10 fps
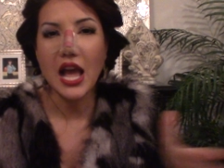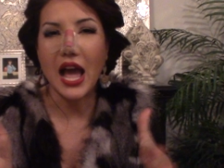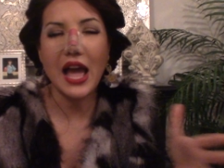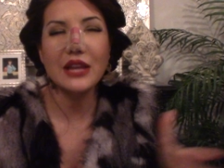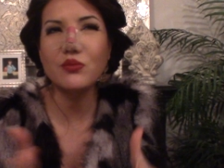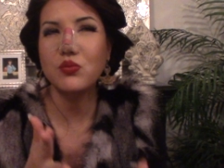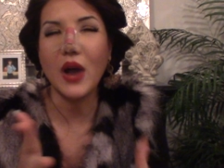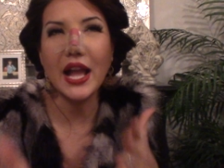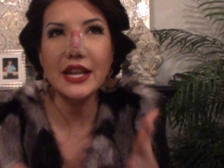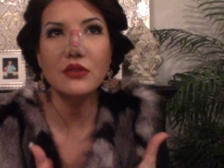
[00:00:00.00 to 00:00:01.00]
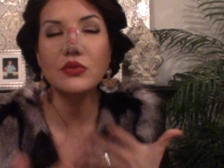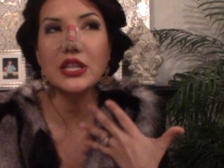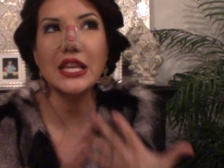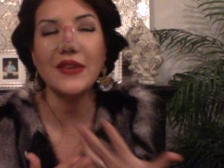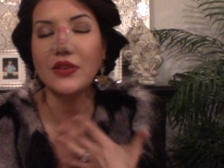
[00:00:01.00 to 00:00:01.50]
didn't
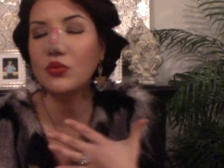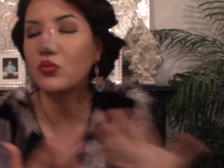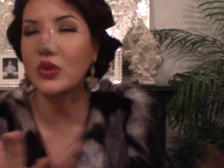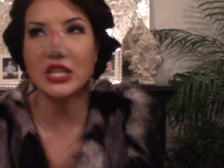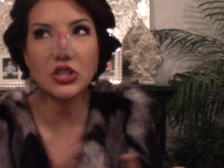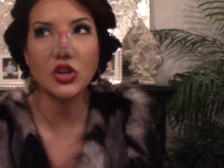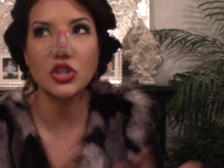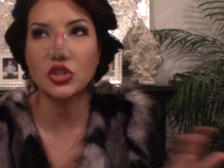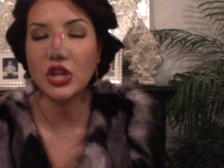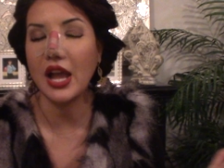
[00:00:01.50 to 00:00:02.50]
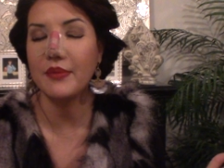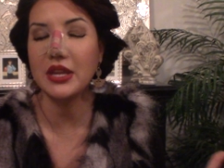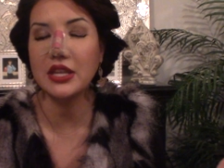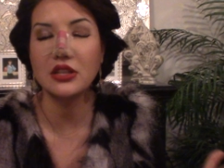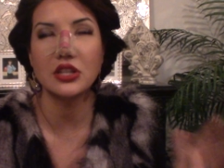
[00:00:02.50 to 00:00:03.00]
really even research, I
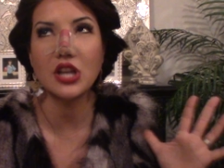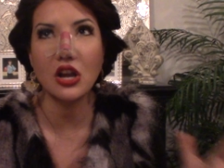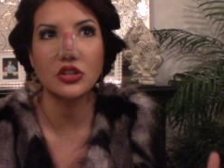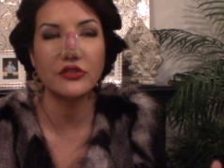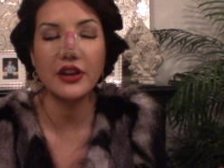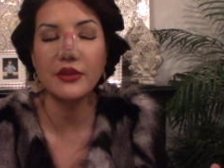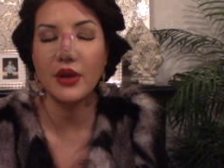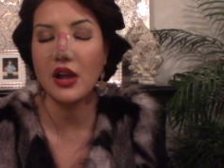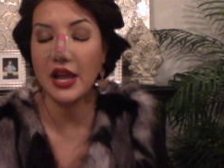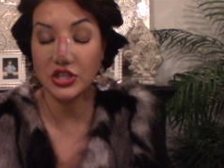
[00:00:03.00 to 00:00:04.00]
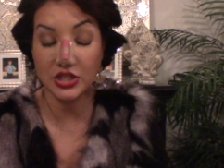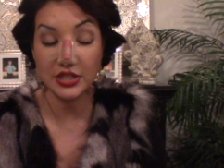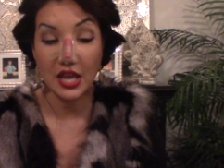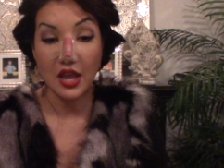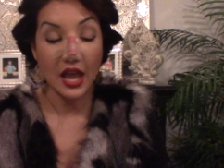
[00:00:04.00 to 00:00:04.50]
mean, the doctor very well.
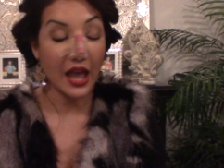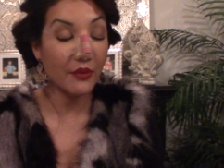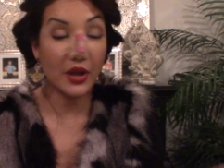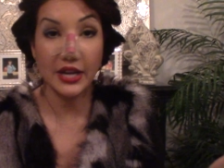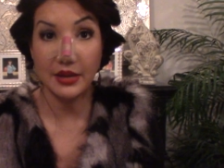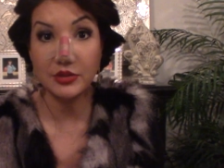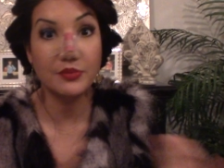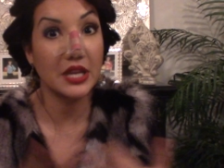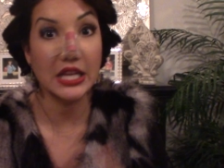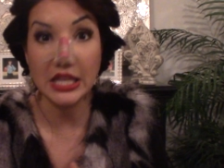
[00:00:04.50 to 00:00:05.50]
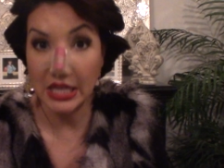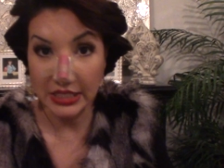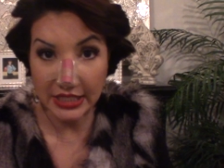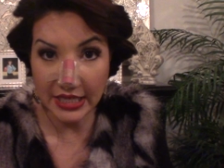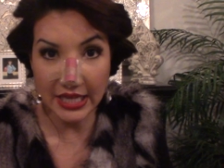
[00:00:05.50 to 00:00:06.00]
I wanted him to be an
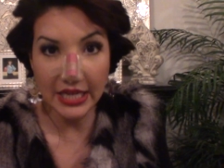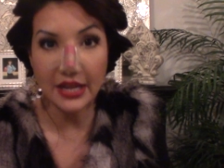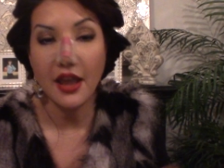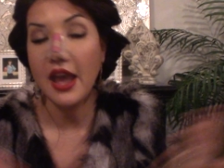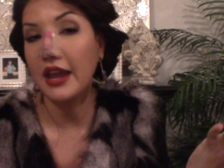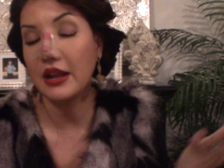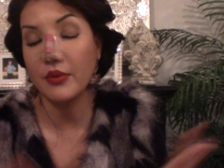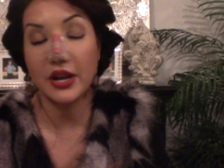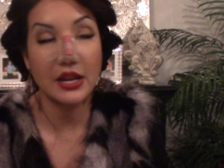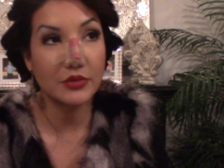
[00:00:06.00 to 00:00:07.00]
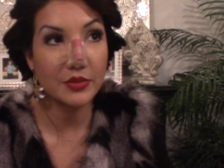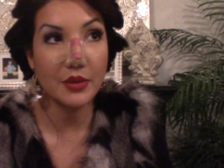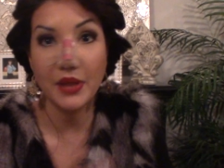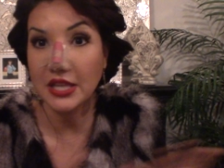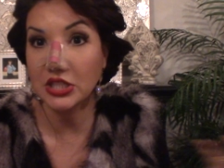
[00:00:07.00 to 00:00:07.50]
ENT and I wanted him to be a
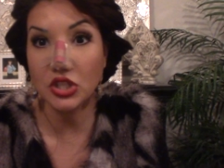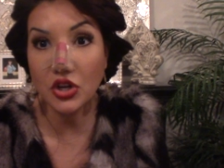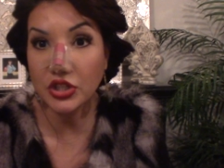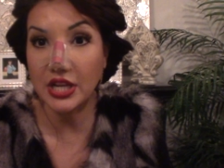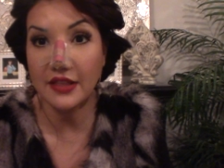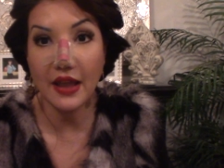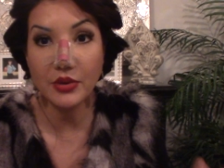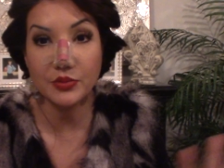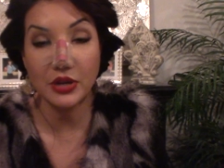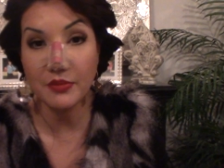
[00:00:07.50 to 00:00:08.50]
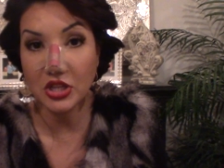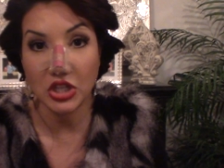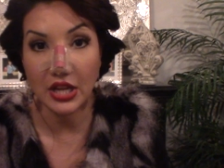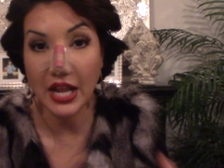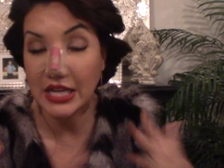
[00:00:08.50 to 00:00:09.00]
plastic surgeon, and that was pretty much
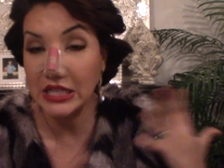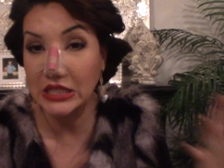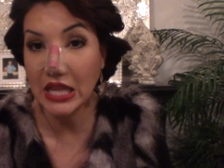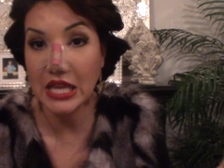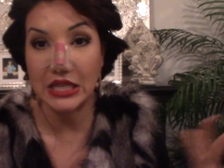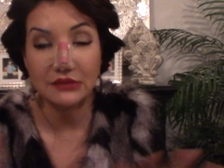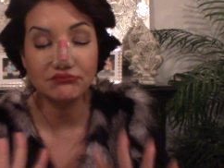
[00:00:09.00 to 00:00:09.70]
it. I didn't like